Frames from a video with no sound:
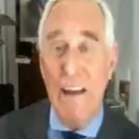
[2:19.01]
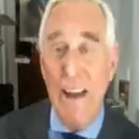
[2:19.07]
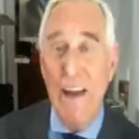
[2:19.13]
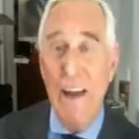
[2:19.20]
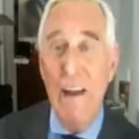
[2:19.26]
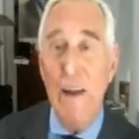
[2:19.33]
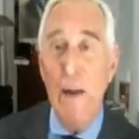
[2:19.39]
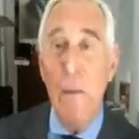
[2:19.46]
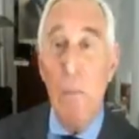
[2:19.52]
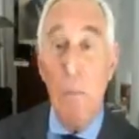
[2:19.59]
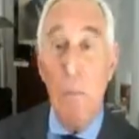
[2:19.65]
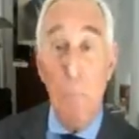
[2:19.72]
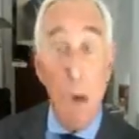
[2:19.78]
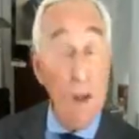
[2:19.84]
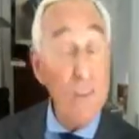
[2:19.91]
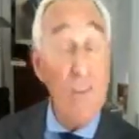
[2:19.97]
getting
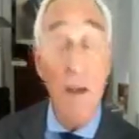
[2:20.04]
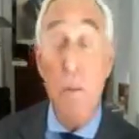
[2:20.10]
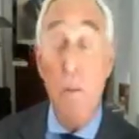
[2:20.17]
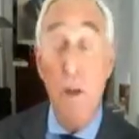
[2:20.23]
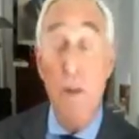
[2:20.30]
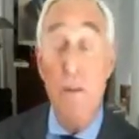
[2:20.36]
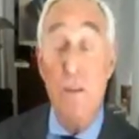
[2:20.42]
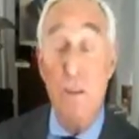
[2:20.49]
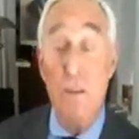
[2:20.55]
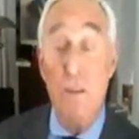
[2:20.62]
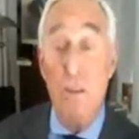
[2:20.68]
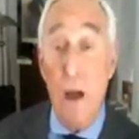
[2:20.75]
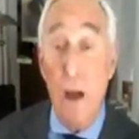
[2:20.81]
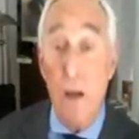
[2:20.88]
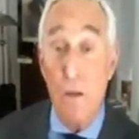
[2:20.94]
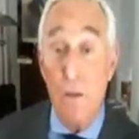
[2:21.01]
multi-millions of
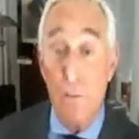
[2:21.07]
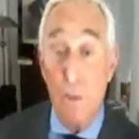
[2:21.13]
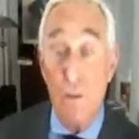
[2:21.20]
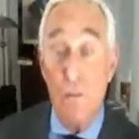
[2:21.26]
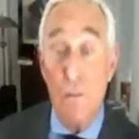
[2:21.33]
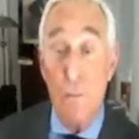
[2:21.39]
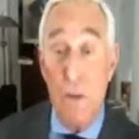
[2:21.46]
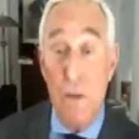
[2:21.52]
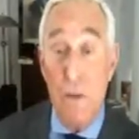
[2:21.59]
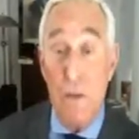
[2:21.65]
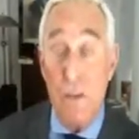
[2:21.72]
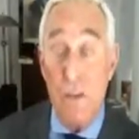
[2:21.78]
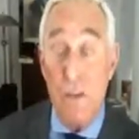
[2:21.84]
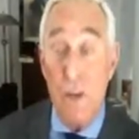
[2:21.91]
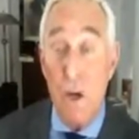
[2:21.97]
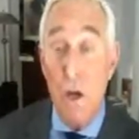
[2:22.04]
dollars worth of
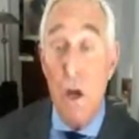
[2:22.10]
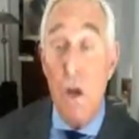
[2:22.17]
business